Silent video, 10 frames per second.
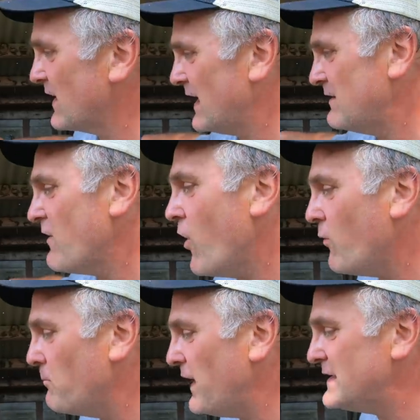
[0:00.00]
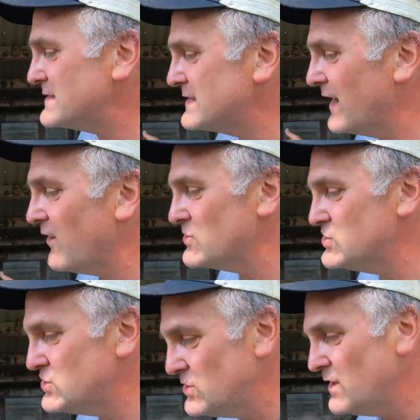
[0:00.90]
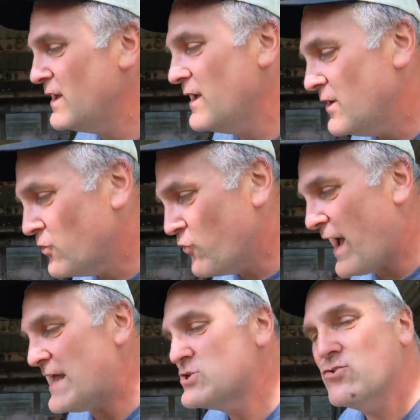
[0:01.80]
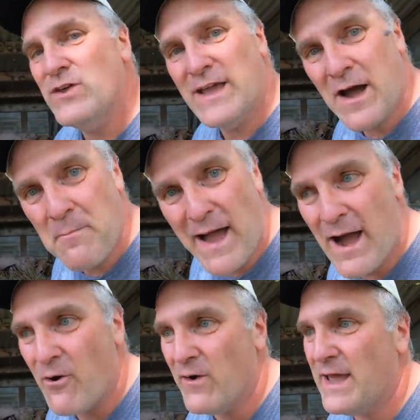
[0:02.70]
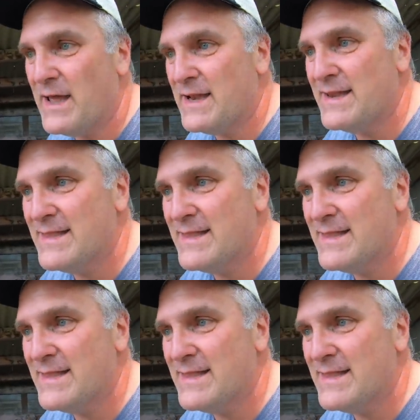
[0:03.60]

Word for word: kind of home base, they'll gradually come out and